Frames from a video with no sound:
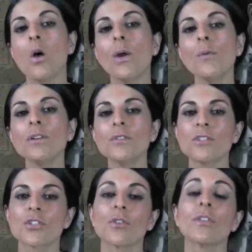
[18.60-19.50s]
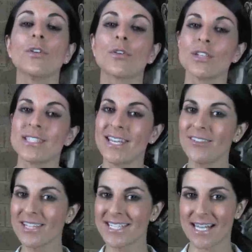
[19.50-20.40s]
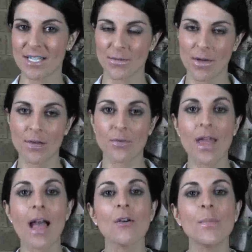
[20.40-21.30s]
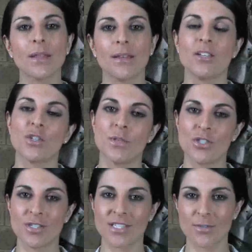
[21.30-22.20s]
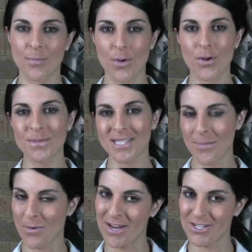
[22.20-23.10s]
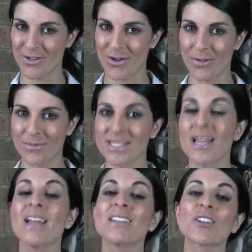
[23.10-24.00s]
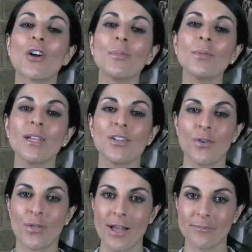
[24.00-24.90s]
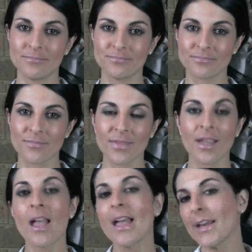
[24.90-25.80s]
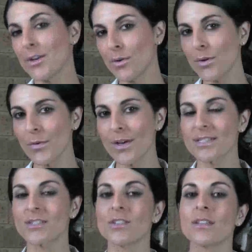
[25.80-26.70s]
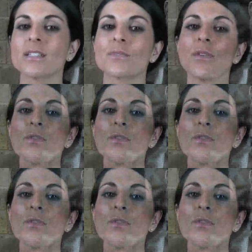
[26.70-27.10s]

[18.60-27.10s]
We want to ensure that you're continually satisfied with our ability to produce superb separation columns to complement your lab. In order for us to do this, we've